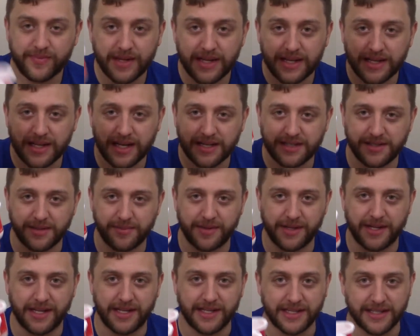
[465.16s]
like
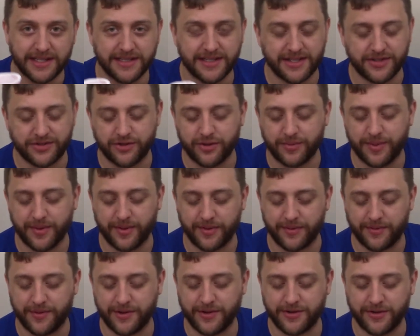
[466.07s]
something like this that should be
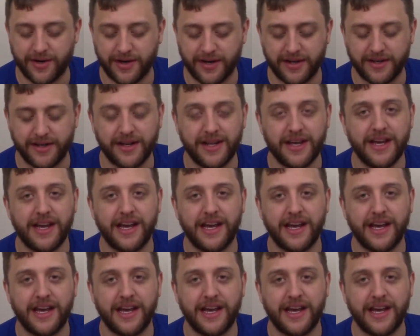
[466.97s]
refrigerated.